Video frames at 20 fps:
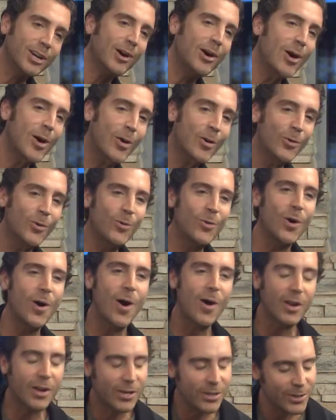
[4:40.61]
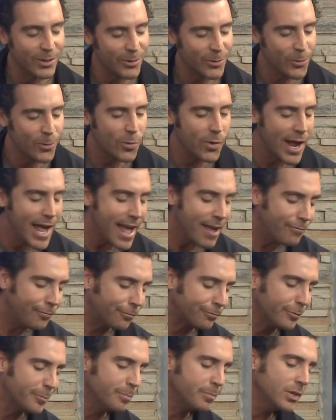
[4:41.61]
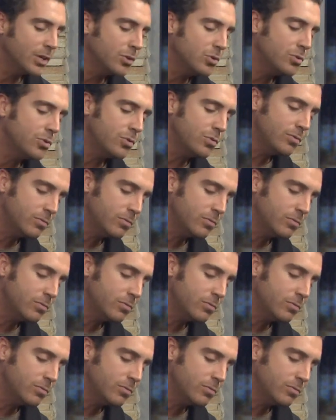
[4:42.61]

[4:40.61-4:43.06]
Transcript: gonna walk away from you.